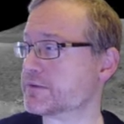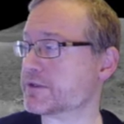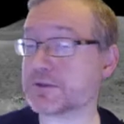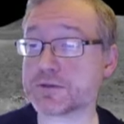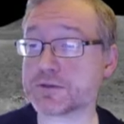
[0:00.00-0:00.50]

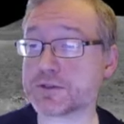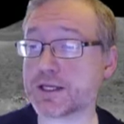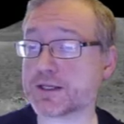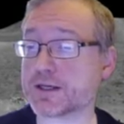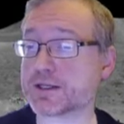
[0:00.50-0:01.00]
lunar
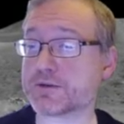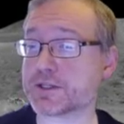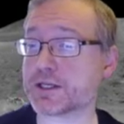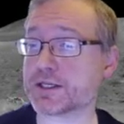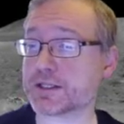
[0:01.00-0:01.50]
link. I don't
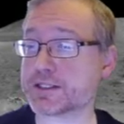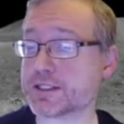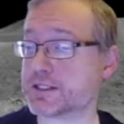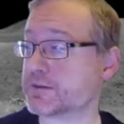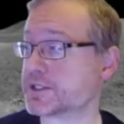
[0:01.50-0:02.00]
think that
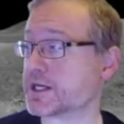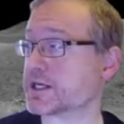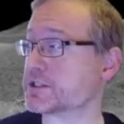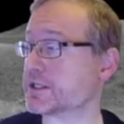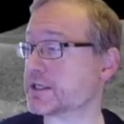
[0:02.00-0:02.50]
Dtn was
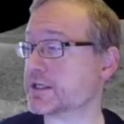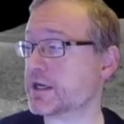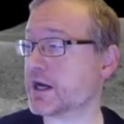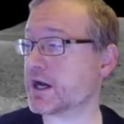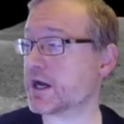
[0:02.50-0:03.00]
actually
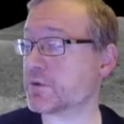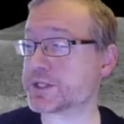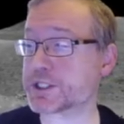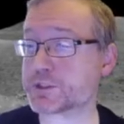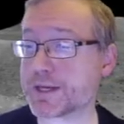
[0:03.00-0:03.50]

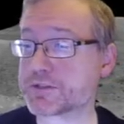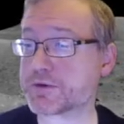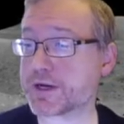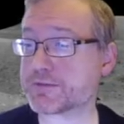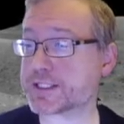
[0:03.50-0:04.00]
on the
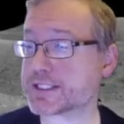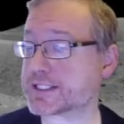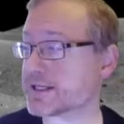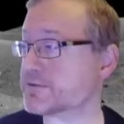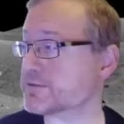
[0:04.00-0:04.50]
spacecraft
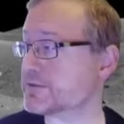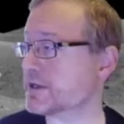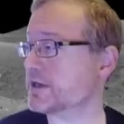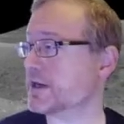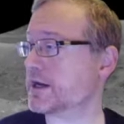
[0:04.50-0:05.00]
itself,
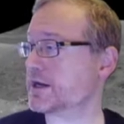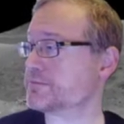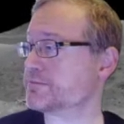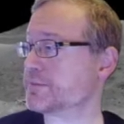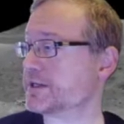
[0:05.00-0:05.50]

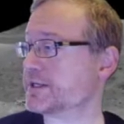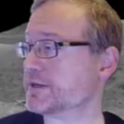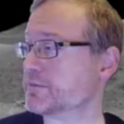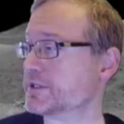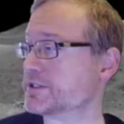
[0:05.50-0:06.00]
but
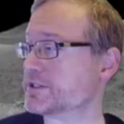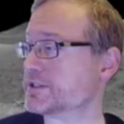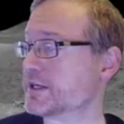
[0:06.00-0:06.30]
it was